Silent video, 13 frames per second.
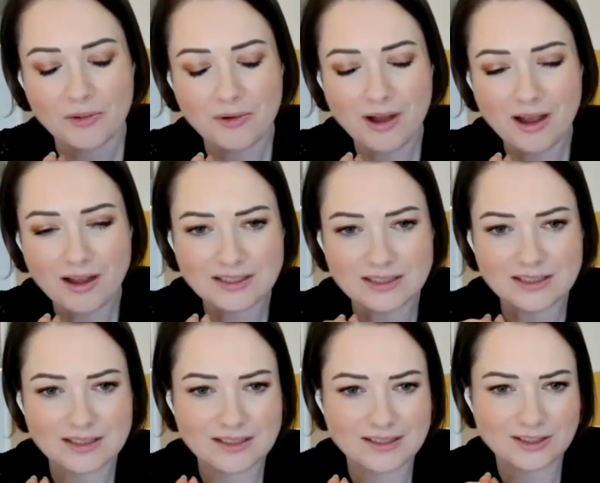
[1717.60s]
what
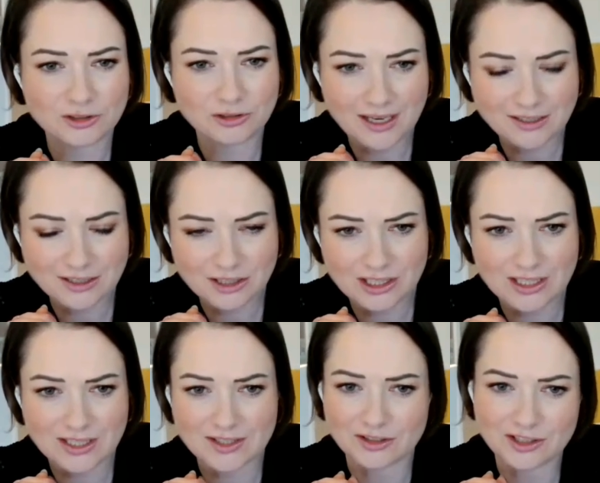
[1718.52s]

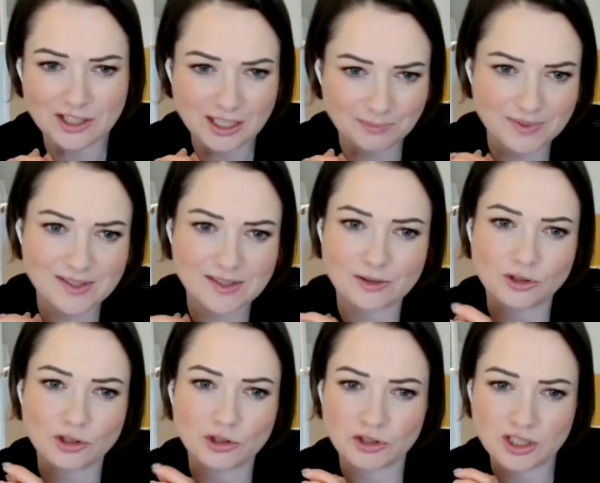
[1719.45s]
strategies or tips
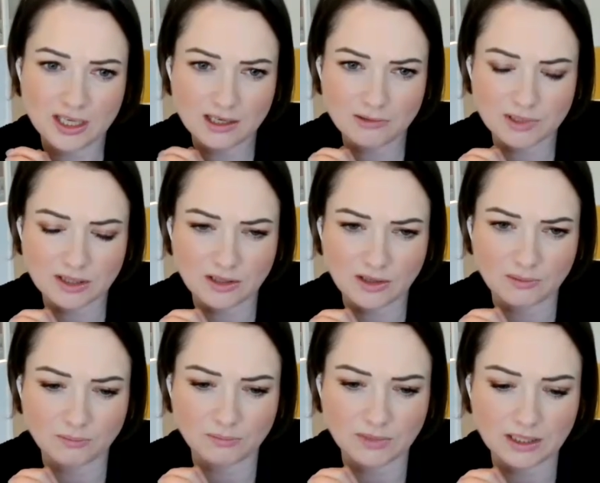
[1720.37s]
could you share with
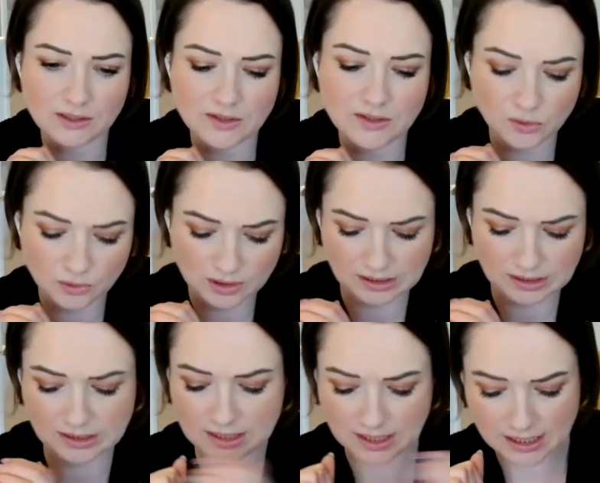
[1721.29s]
them so
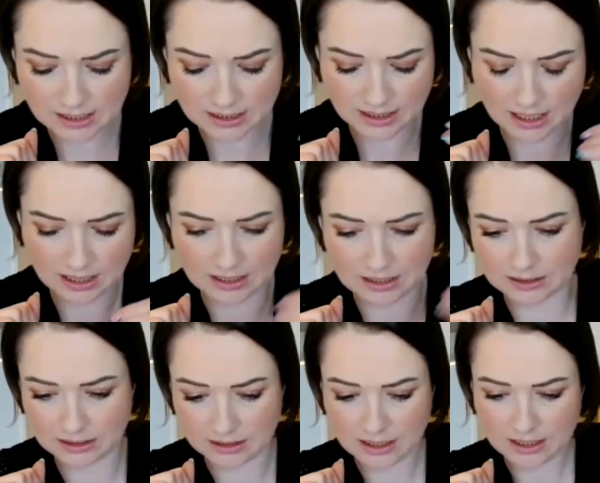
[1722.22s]
that they
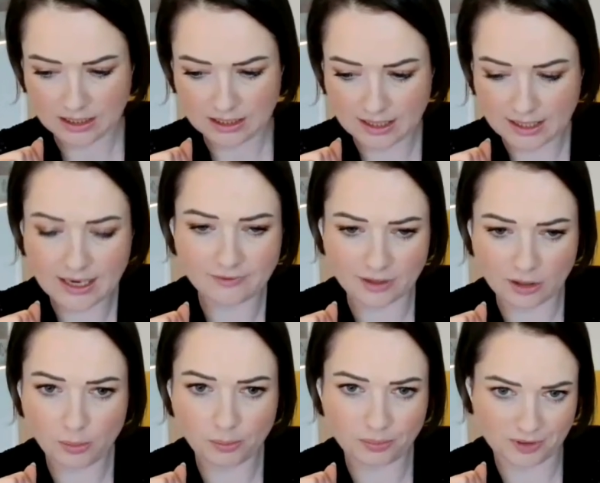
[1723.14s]
can level
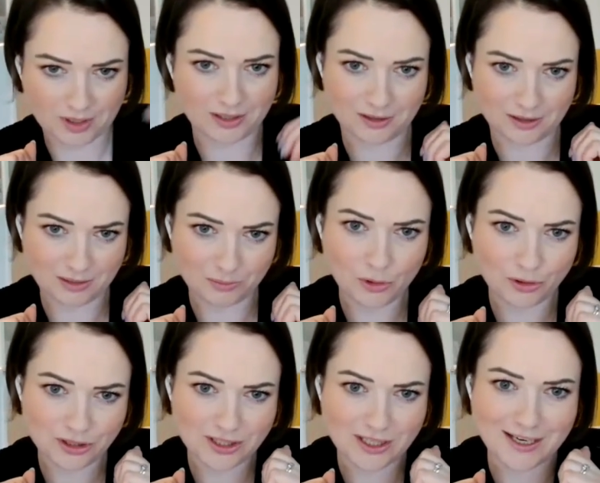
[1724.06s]
up their
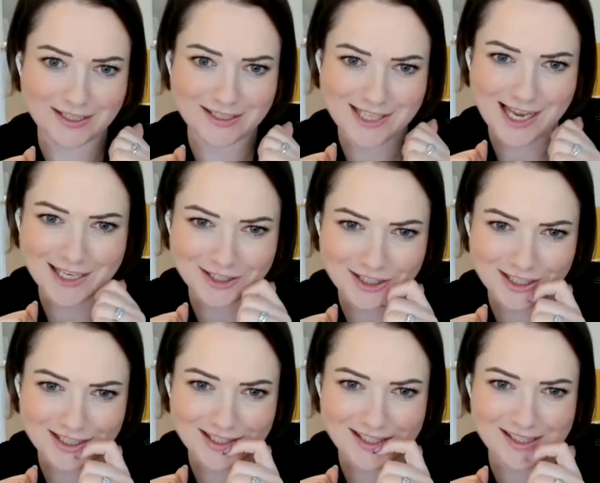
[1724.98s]
emotional
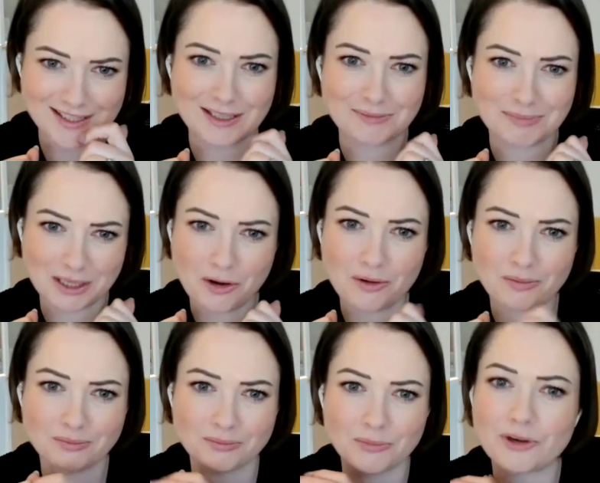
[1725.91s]
intelligence and
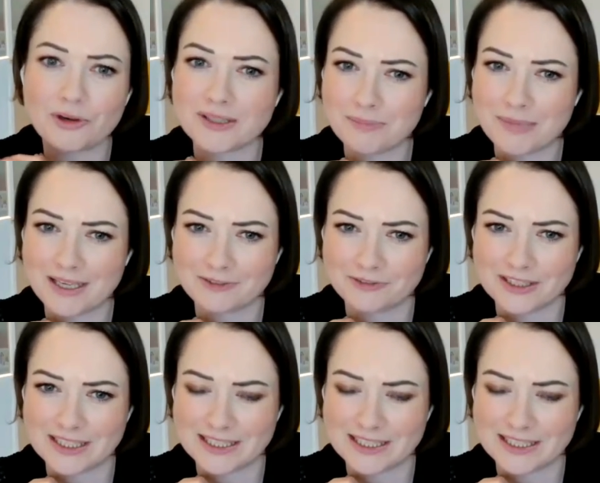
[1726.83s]
become more impactful